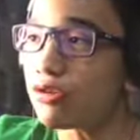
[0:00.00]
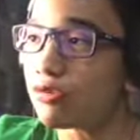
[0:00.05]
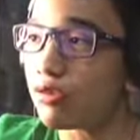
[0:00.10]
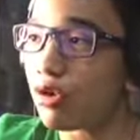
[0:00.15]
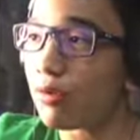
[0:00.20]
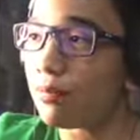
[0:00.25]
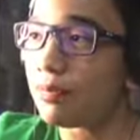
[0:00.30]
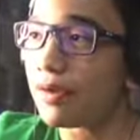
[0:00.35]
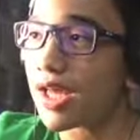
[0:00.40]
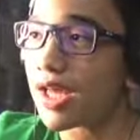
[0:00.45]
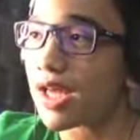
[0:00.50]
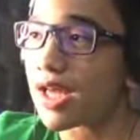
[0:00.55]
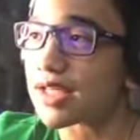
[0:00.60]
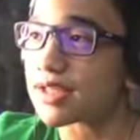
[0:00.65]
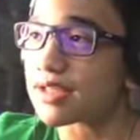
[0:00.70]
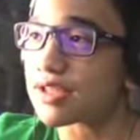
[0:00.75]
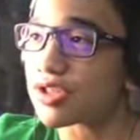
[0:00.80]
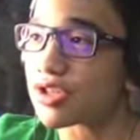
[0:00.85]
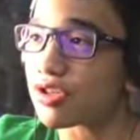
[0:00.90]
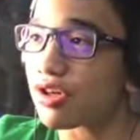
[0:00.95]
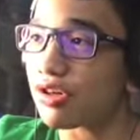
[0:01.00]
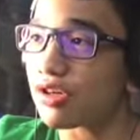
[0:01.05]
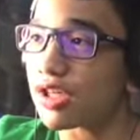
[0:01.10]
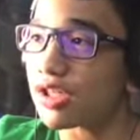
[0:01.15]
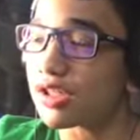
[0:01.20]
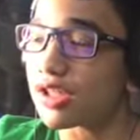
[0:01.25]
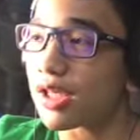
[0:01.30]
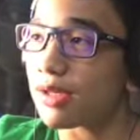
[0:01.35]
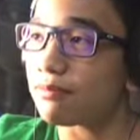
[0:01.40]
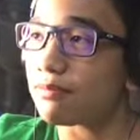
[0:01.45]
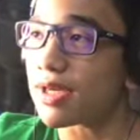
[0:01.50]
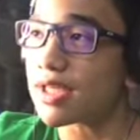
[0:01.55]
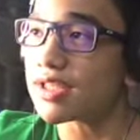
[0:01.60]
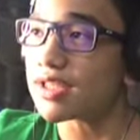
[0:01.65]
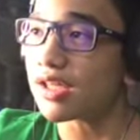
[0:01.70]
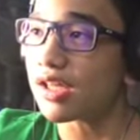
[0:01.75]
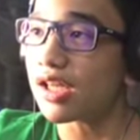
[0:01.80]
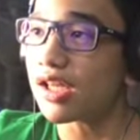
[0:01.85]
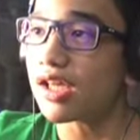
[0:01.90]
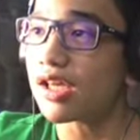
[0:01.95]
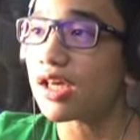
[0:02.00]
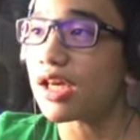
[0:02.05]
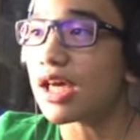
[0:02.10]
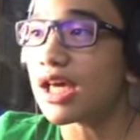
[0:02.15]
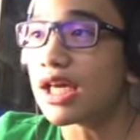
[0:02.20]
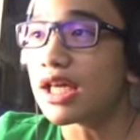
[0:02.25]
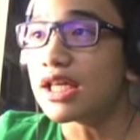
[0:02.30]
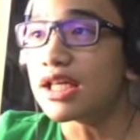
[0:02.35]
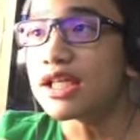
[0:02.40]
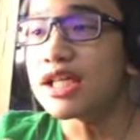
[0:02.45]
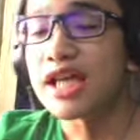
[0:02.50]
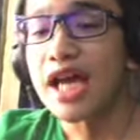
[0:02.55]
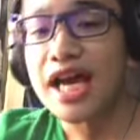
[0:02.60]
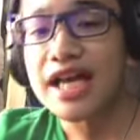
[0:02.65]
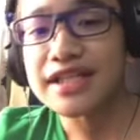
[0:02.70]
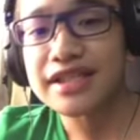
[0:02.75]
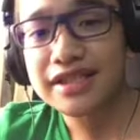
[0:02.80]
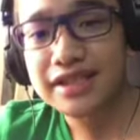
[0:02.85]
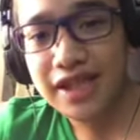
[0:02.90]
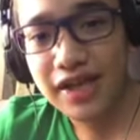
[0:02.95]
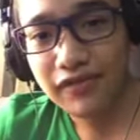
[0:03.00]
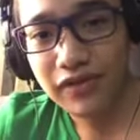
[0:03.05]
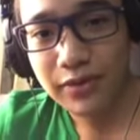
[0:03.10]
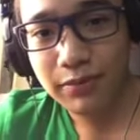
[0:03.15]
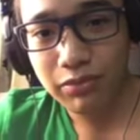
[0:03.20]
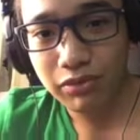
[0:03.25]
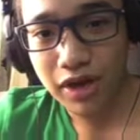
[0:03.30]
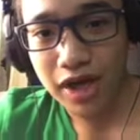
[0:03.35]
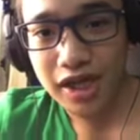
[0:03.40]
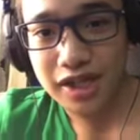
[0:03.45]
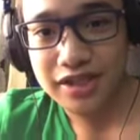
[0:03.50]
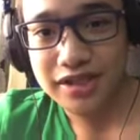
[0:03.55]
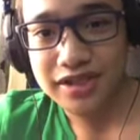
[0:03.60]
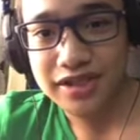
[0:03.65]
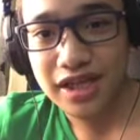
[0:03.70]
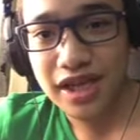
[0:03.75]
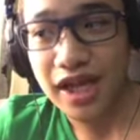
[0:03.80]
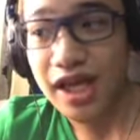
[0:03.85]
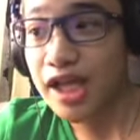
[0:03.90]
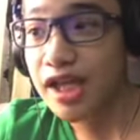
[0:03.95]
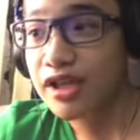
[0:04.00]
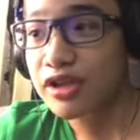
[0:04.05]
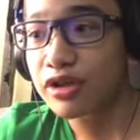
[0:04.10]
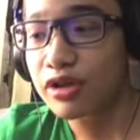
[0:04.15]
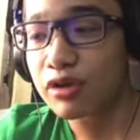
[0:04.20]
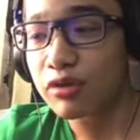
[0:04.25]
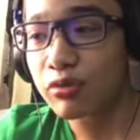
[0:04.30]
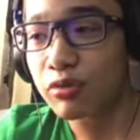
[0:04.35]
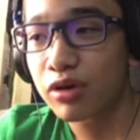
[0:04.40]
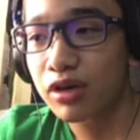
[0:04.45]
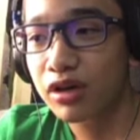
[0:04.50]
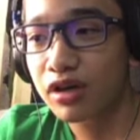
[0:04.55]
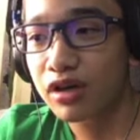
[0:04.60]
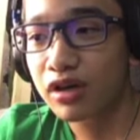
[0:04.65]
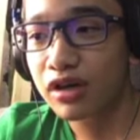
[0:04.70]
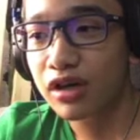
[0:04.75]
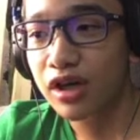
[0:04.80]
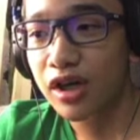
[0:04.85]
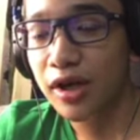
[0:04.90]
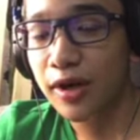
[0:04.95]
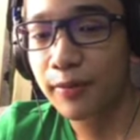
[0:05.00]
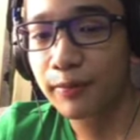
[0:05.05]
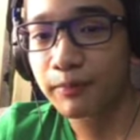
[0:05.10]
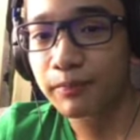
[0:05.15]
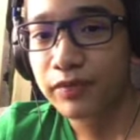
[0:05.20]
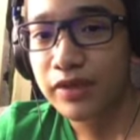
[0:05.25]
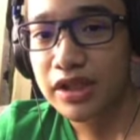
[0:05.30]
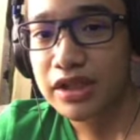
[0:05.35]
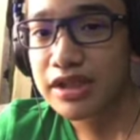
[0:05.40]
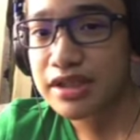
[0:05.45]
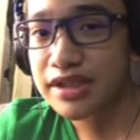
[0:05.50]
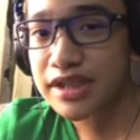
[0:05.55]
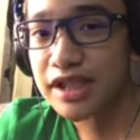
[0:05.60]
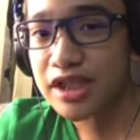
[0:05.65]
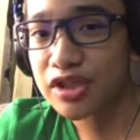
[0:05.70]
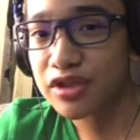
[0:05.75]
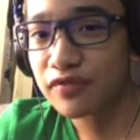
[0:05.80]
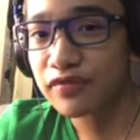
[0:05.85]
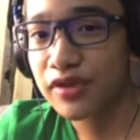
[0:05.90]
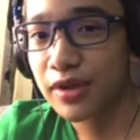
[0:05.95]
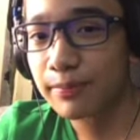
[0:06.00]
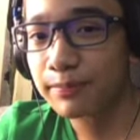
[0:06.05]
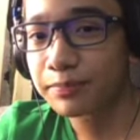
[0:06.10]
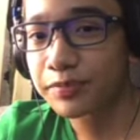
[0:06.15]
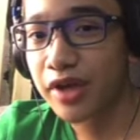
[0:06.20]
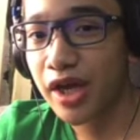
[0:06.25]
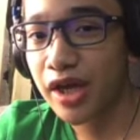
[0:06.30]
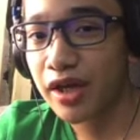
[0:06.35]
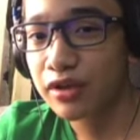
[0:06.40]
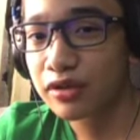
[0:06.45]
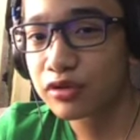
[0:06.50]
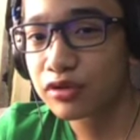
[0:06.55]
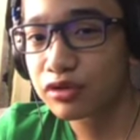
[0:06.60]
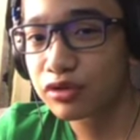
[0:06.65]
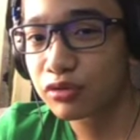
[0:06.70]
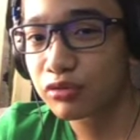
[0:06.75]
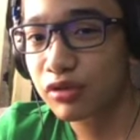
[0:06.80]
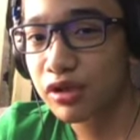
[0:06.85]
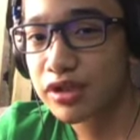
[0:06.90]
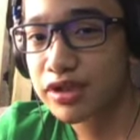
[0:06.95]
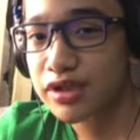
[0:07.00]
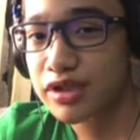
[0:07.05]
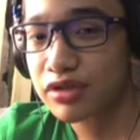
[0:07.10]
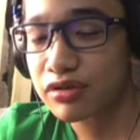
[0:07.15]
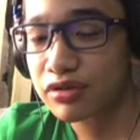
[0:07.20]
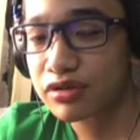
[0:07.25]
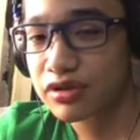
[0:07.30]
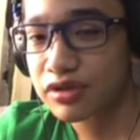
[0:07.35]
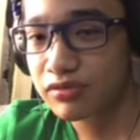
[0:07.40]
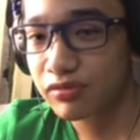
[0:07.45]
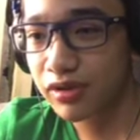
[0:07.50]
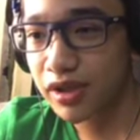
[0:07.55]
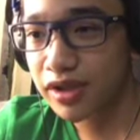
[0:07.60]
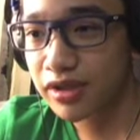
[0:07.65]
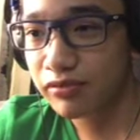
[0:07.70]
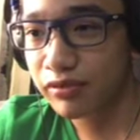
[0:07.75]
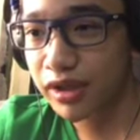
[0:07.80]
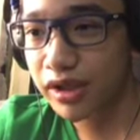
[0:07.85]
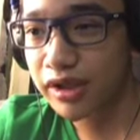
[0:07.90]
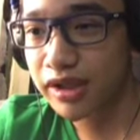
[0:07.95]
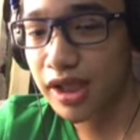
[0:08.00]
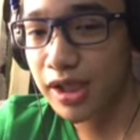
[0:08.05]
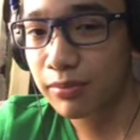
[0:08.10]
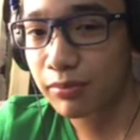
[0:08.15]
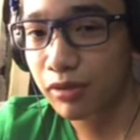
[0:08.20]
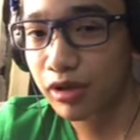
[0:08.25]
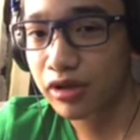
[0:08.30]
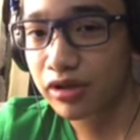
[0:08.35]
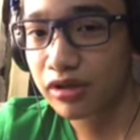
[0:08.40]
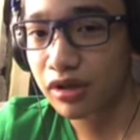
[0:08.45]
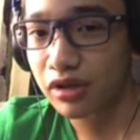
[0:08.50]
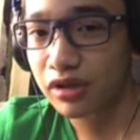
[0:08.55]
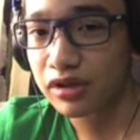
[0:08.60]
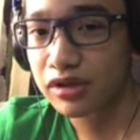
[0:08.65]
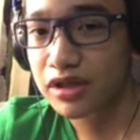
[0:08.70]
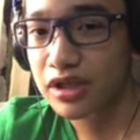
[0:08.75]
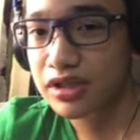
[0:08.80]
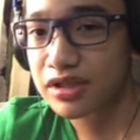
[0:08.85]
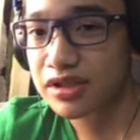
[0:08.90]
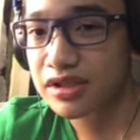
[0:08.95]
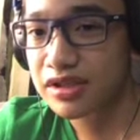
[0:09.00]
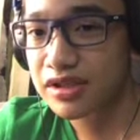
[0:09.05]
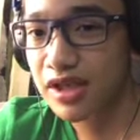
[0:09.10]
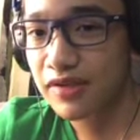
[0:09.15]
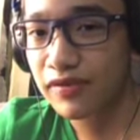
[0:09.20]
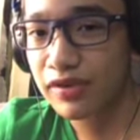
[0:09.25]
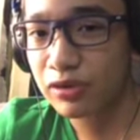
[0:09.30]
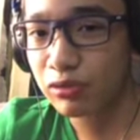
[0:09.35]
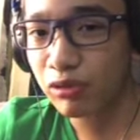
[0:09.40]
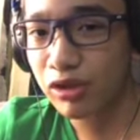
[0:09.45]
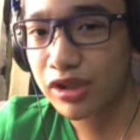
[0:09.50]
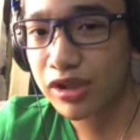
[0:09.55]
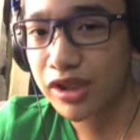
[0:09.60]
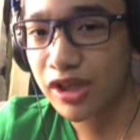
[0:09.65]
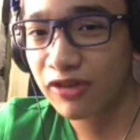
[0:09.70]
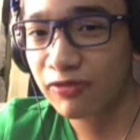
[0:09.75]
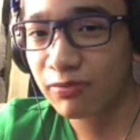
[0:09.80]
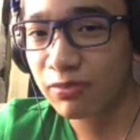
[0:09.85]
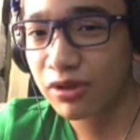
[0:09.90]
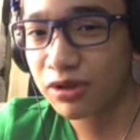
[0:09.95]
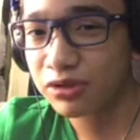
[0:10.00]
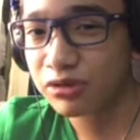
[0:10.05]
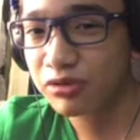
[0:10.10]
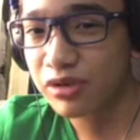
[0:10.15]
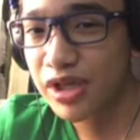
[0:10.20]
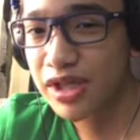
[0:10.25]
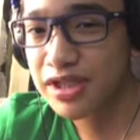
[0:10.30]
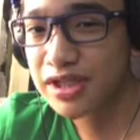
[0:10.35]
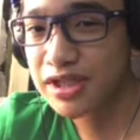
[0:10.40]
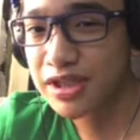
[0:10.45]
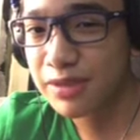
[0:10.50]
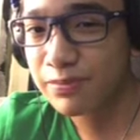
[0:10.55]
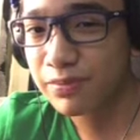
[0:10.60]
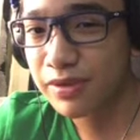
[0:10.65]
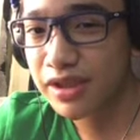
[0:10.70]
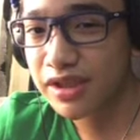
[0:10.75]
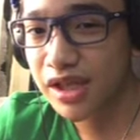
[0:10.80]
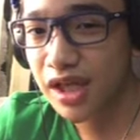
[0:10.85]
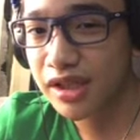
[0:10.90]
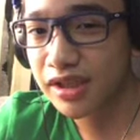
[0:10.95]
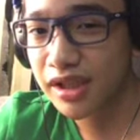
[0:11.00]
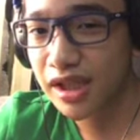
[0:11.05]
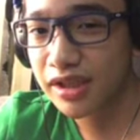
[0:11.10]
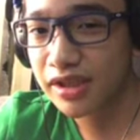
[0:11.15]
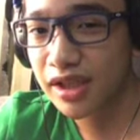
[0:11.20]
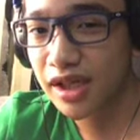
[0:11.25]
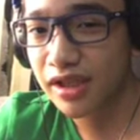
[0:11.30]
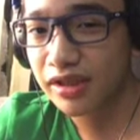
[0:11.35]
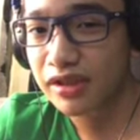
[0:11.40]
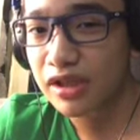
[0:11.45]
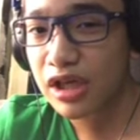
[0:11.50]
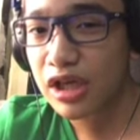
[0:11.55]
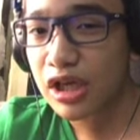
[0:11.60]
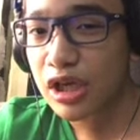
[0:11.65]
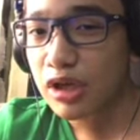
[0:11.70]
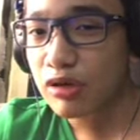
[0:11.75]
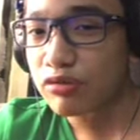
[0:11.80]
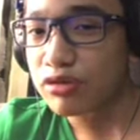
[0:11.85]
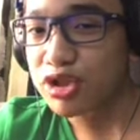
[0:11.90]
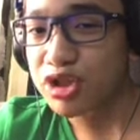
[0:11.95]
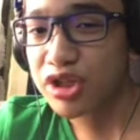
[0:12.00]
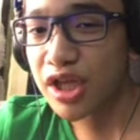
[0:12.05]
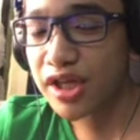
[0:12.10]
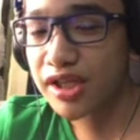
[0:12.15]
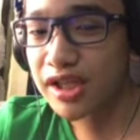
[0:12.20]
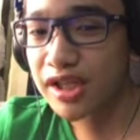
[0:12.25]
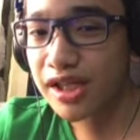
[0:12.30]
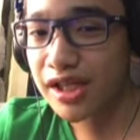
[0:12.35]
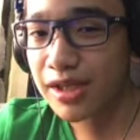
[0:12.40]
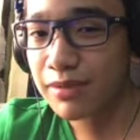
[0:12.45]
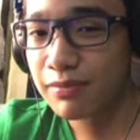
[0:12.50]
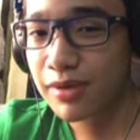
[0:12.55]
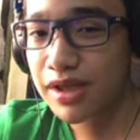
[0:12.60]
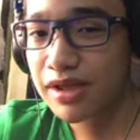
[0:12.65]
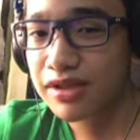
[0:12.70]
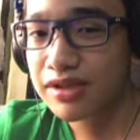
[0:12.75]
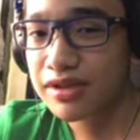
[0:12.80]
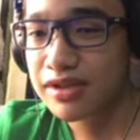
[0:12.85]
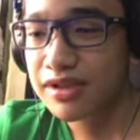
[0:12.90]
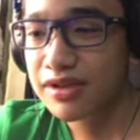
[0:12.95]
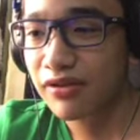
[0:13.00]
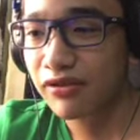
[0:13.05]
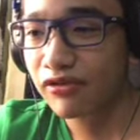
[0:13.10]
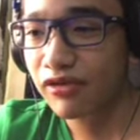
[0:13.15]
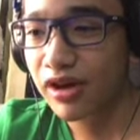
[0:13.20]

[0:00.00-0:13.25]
role-playing as the Scarlet King. Basically, he has 7 brides, and there were 6 of them died due to 110 Montauk. The 7th one gave birth to SCP-999, which technically makes the